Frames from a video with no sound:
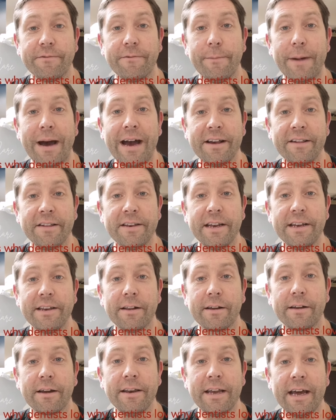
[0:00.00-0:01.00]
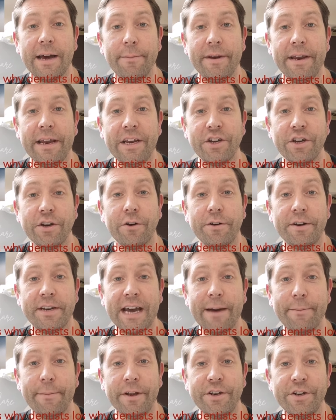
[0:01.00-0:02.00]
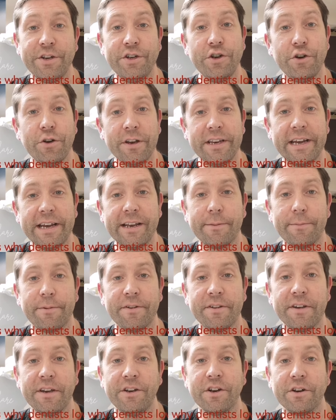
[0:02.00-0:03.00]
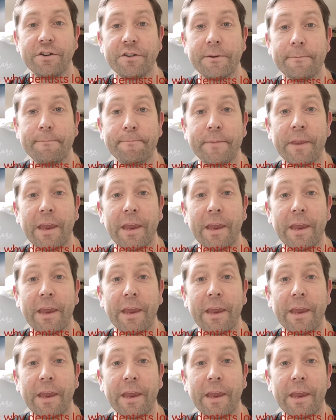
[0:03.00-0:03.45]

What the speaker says: from accidental contamination or damage during dental procedures.